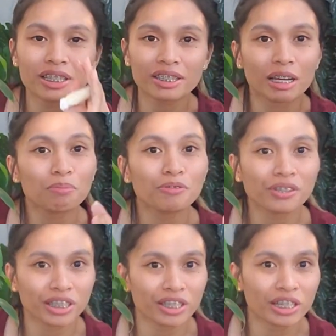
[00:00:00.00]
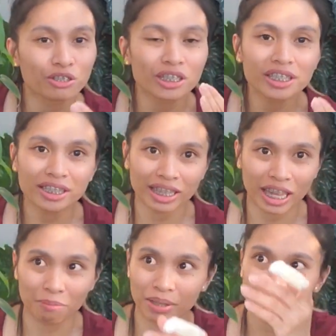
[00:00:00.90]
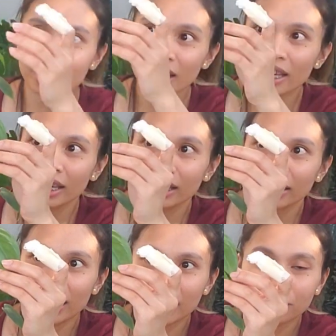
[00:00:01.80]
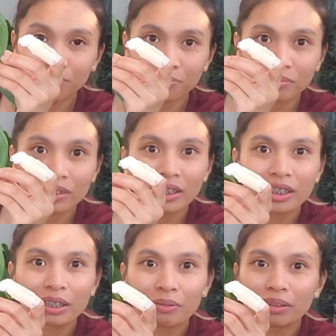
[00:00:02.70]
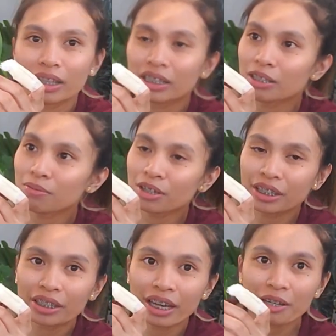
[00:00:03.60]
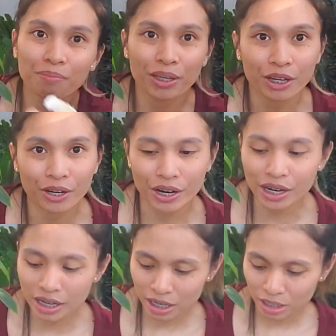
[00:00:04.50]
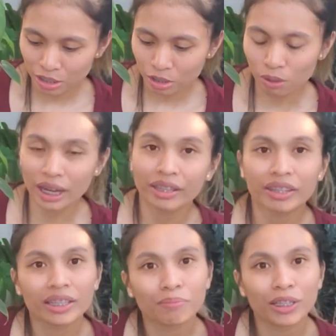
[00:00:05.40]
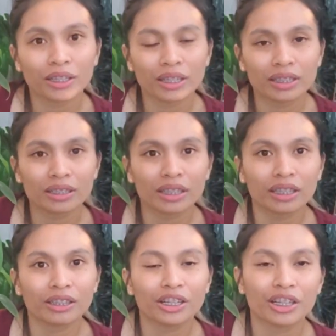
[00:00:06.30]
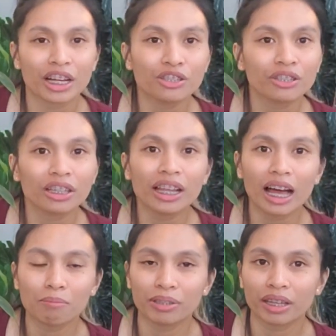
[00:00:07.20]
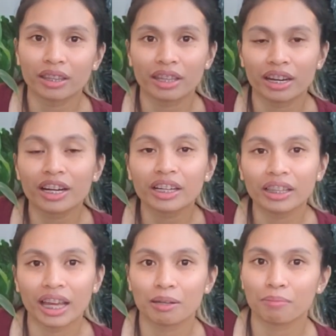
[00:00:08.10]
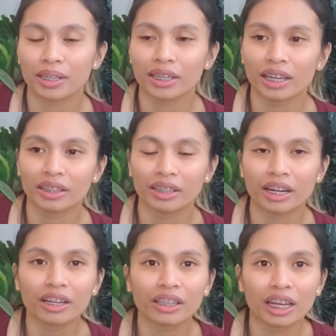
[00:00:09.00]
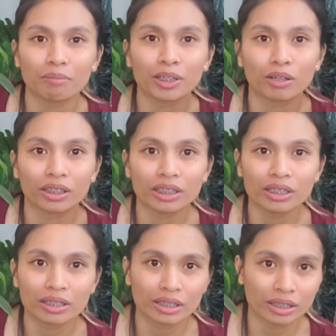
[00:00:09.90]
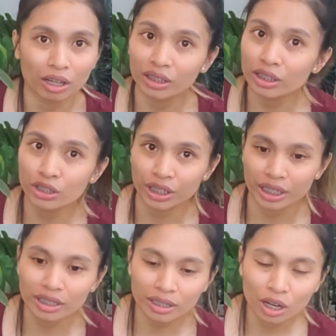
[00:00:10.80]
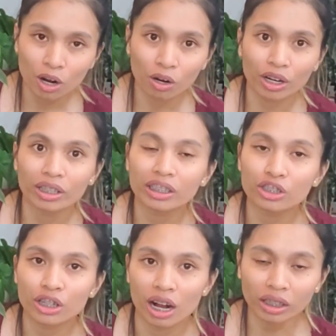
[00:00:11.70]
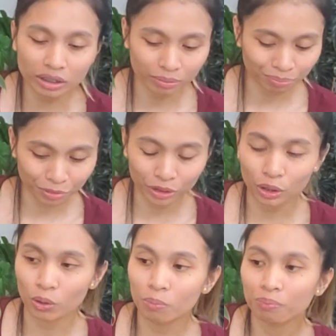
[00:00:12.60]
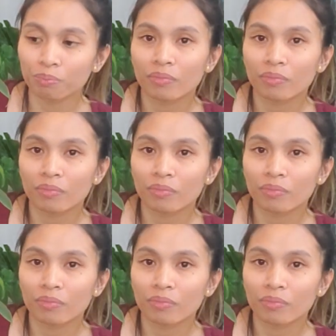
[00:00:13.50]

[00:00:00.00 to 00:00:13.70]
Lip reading: type of philodendron is climbing, then the leaves are getting bigger. So I think because in their natural habitat they are climbing, and they are climbing on the trees or on the trunks. So